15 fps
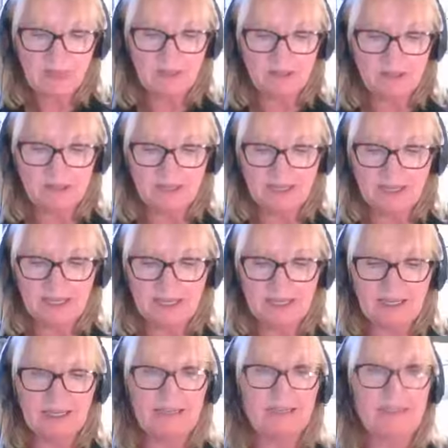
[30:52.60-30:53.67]
known.
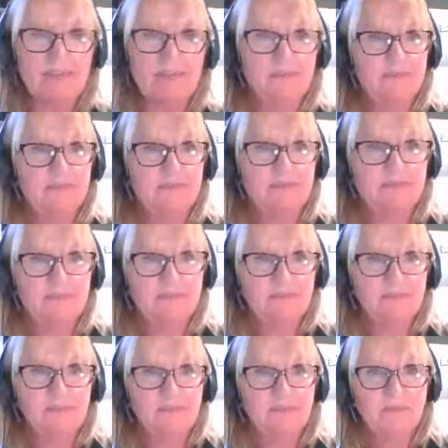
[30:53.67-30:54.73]
Okay.
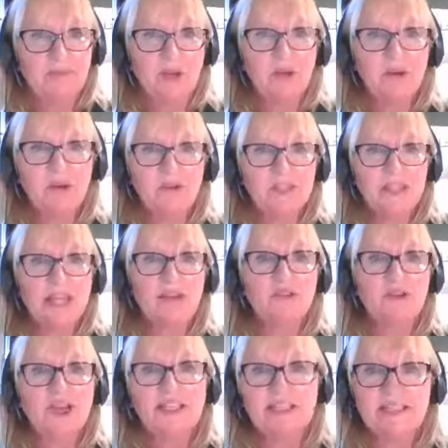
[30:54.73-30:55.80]
Oh, looks like
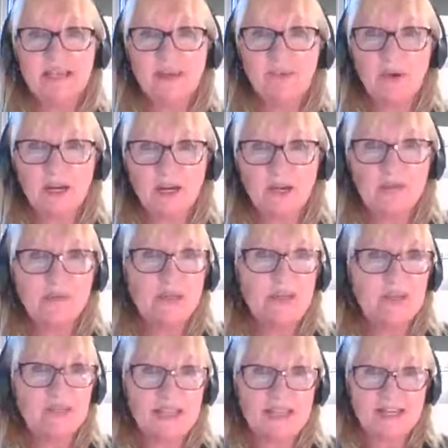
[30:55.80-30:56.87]
Grace has done well on the
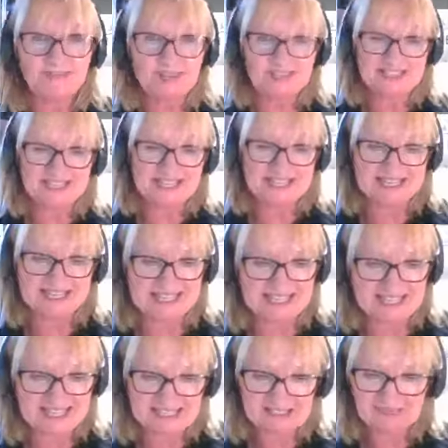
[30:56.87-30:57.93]
music.
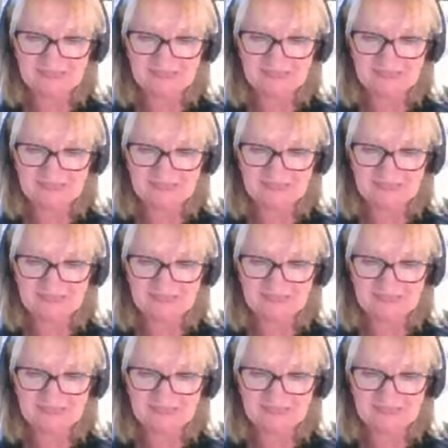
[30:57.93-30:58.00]
Fantastic.